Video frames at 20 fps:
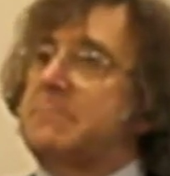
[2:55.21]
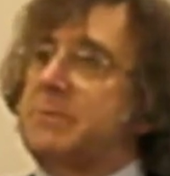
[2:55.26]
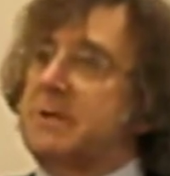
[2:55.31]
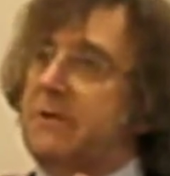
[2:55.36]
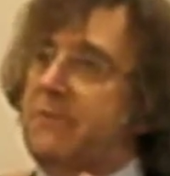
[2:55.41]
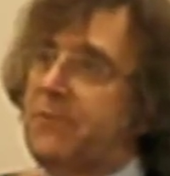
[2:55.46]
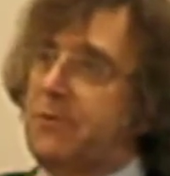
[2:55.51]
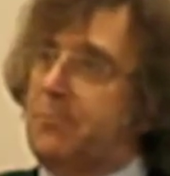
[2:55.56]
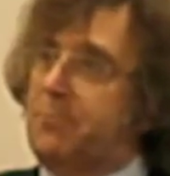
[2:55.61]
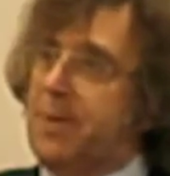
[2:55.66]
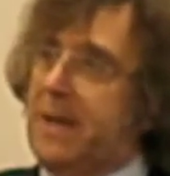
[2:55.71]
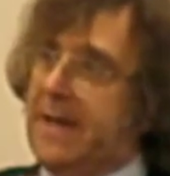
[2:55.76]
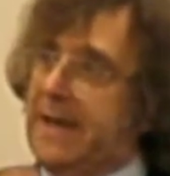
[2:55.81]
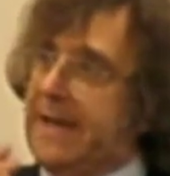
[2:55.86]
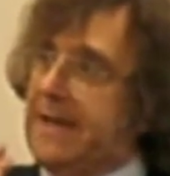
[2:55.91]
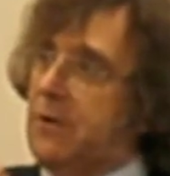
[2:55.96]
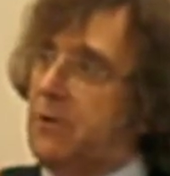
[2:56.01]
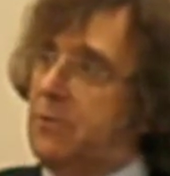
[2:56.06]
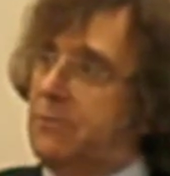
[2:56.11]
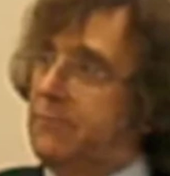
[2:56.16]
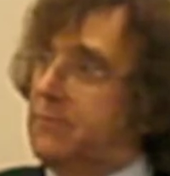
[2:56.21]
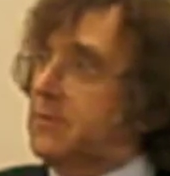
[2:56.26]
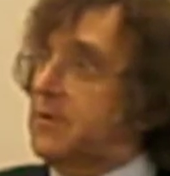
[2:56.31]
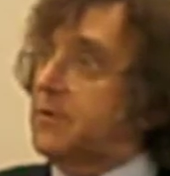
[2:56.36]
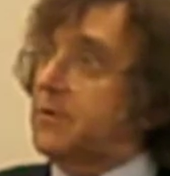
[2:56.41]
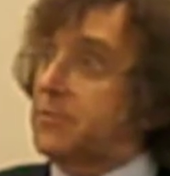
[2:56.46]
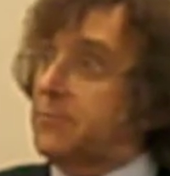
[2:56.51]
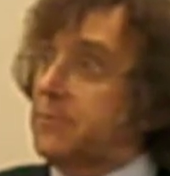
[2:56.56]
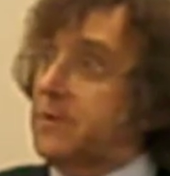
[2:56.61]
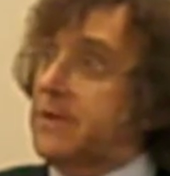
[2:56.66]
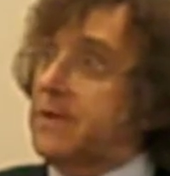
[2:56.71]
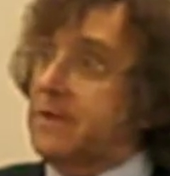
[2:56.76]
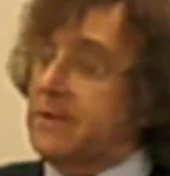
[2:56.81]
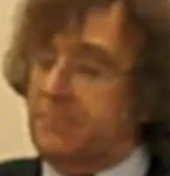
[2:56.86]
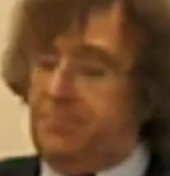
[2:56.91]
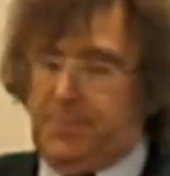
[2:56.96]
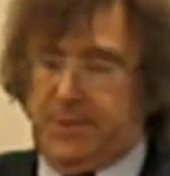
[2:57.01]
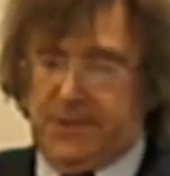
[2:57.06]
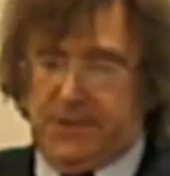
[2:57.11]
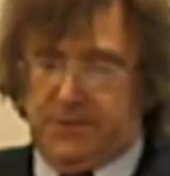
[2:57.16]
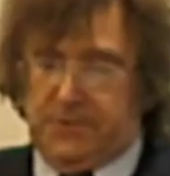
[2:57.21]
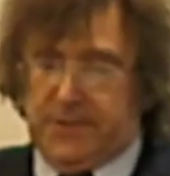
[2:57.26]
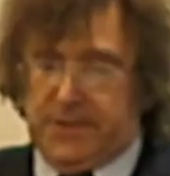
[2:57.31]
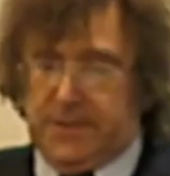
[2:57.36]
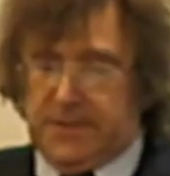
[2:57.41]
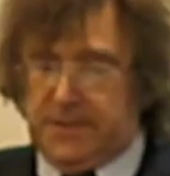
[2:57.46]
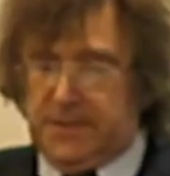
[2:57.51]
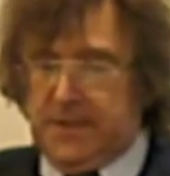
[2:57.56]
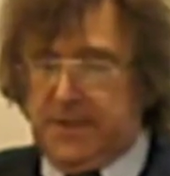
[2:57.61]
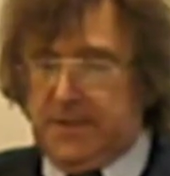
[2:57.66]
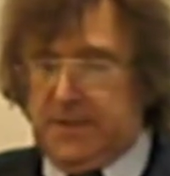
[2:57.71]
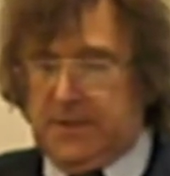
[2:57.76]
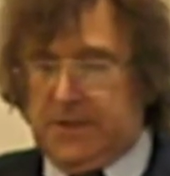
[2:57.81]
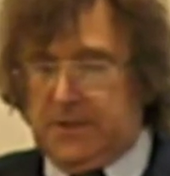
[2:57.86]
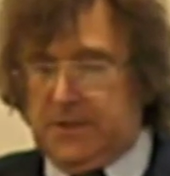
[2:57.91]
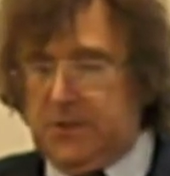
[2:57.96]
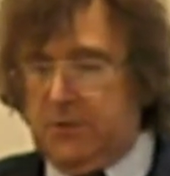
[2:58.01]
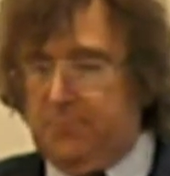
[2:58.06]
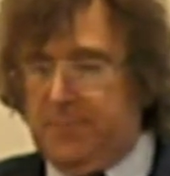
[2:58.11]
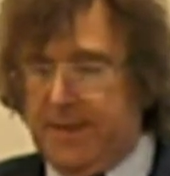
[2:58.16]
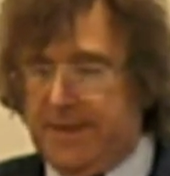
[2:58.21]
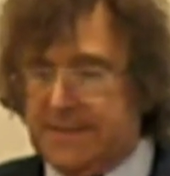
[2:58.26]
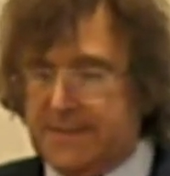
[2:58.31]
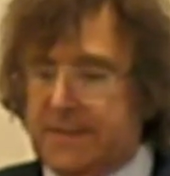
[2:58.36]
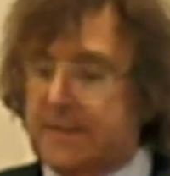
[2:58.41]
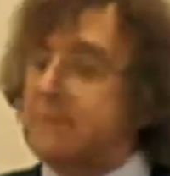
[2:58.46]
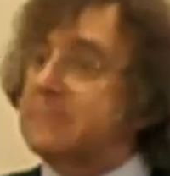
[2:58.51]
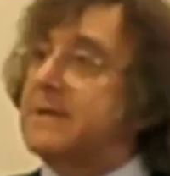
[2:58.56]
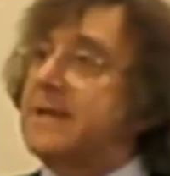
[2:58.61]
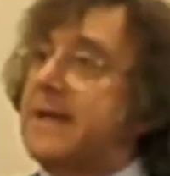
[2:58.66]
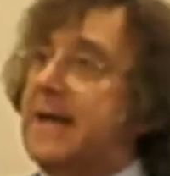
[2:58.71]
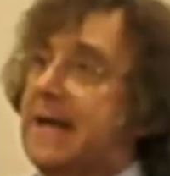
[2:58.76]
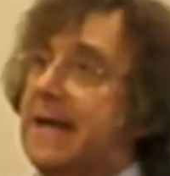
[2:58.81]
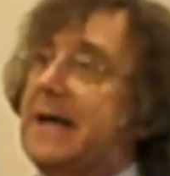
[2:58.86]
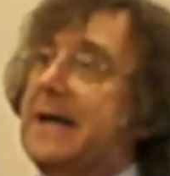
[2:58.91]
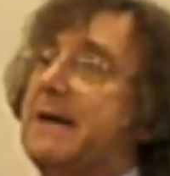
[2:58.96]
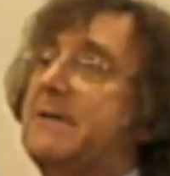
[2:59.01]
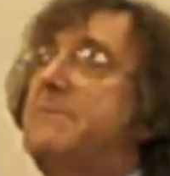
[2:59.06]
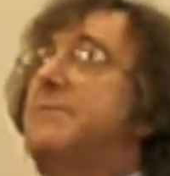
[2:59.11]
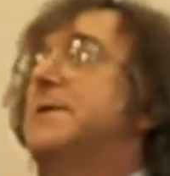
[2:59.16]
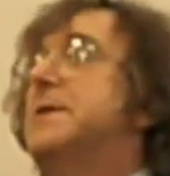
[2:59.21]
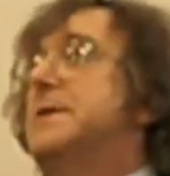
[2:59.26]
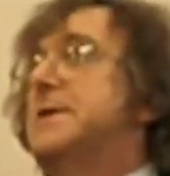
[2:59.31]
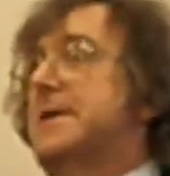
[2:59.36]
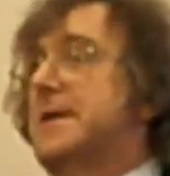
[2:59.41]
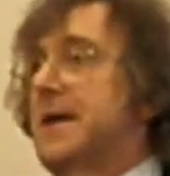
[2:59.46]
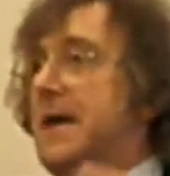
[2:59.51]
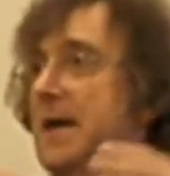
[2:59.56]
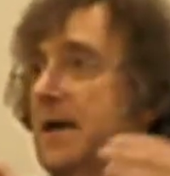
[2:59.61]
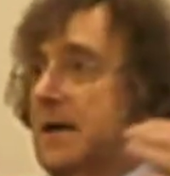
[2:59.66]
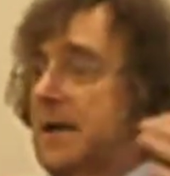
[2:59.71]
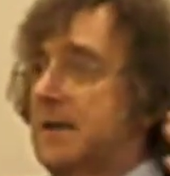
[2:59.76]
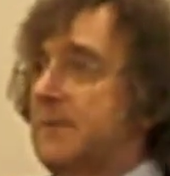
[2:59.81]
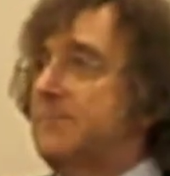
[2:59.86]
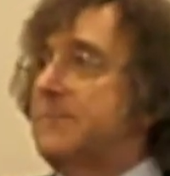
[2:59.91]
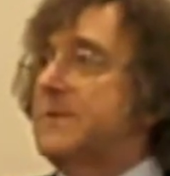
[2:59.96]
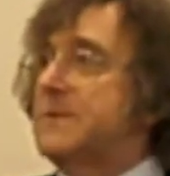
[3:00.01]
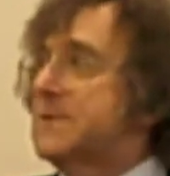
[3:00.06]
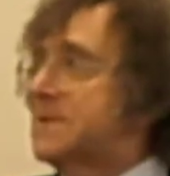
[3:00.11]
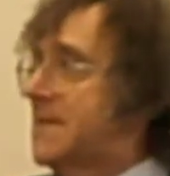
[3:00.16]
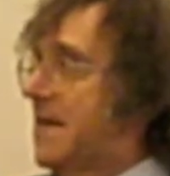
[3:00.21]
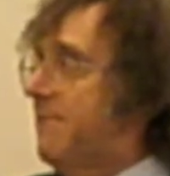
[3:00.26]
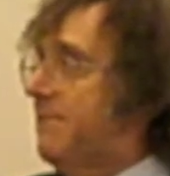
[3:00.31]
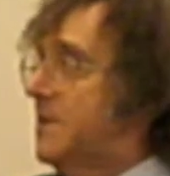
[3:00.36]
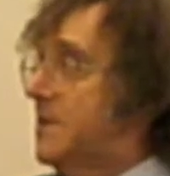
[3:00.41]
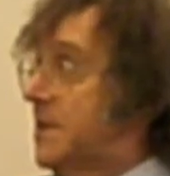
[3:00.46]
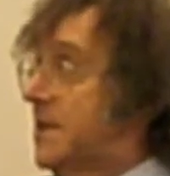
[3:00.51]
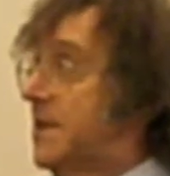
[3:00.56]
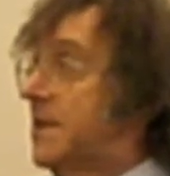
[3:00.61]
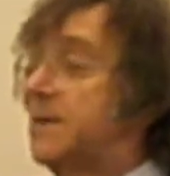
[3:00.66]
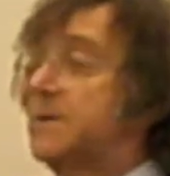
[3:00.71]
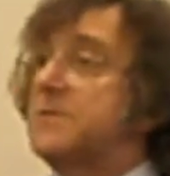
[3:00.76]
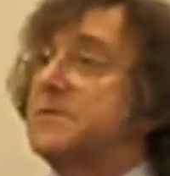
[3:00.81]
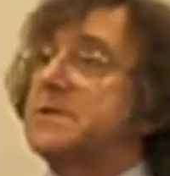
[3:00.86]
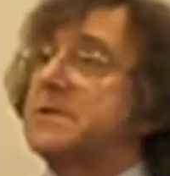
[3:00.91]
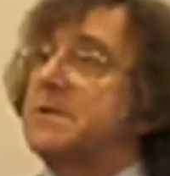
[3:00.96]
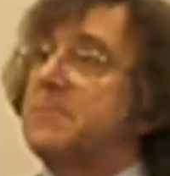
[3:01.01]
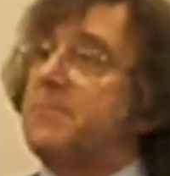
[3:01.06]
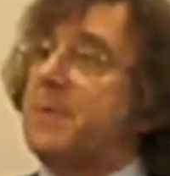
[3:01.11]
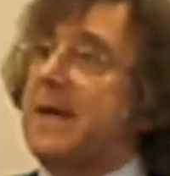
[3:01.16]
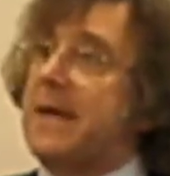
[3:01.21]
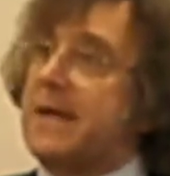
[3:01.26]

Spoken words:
but if you pay over a 3-year period, you basically have 7 years to